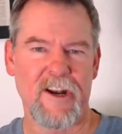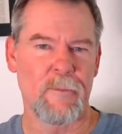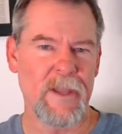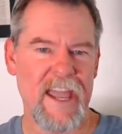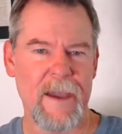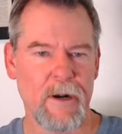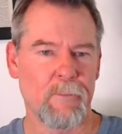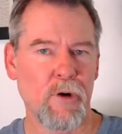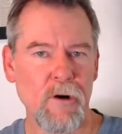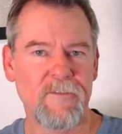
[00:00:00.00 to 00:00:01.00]
being able to
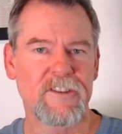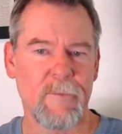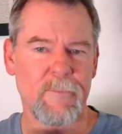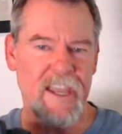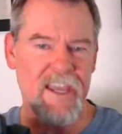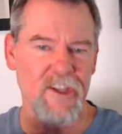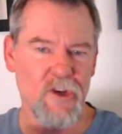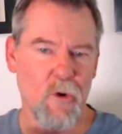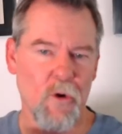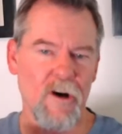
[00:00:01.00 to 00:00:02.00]
prove something in
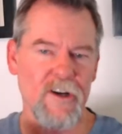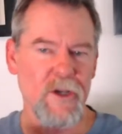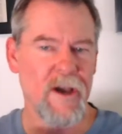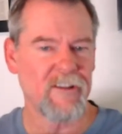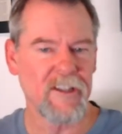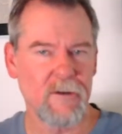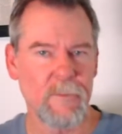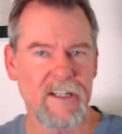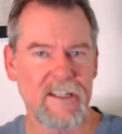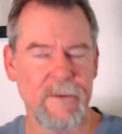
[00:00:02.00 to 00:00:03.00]
court, you have a little
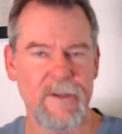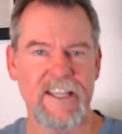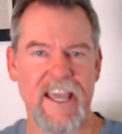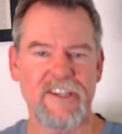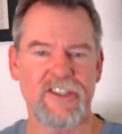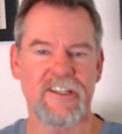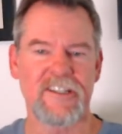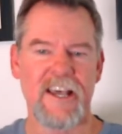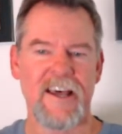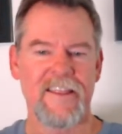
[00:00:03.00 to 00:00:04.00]
bit of limitations.
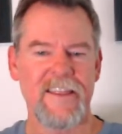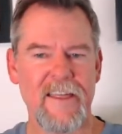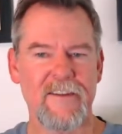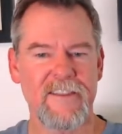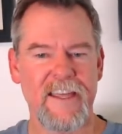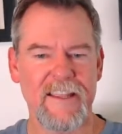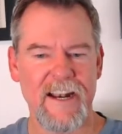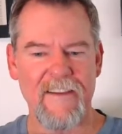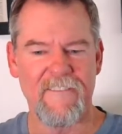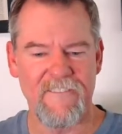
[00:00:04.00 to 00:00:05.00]
The other thing that
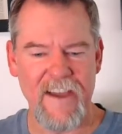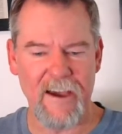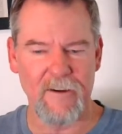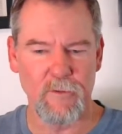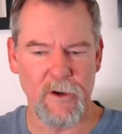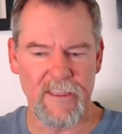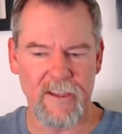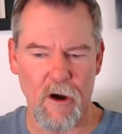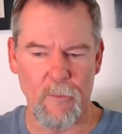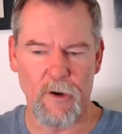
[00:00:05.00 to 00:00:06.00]
I found with
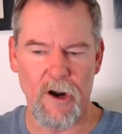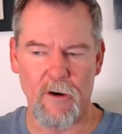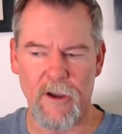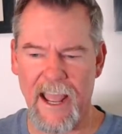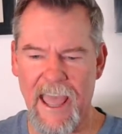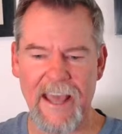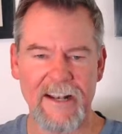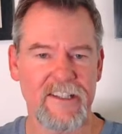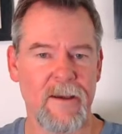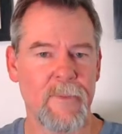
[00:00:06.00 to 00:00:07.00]
GoPro, and I had
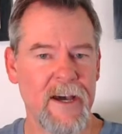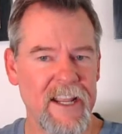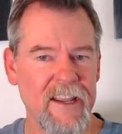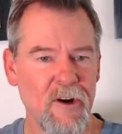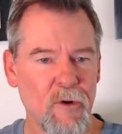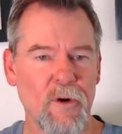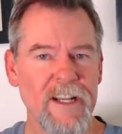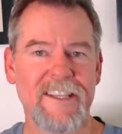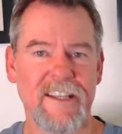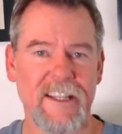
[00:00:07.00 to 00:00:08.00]
somebody
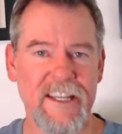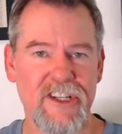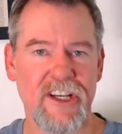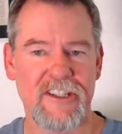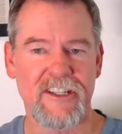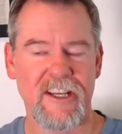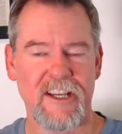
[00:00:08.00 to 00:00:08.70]
recently just